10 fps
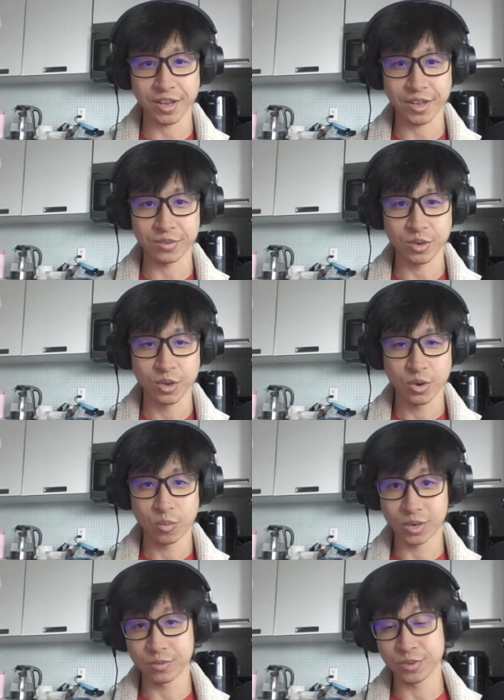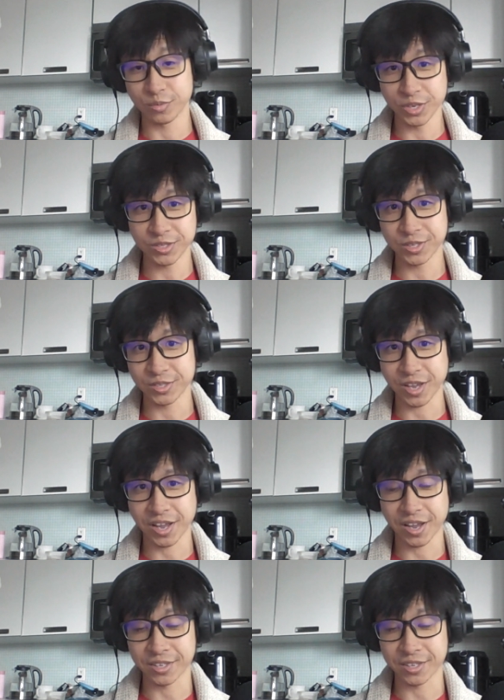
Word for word: And one of the reasons I,